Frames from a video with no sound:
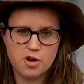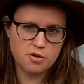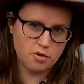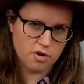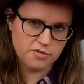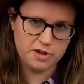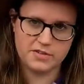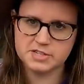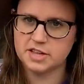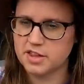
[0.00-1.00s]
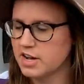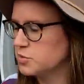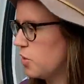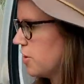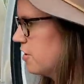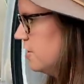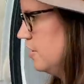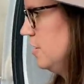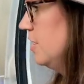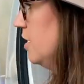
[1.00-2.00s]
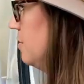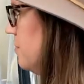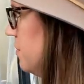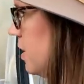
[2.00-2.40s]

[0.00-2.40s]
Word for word: go, or if you have a site that has water, um,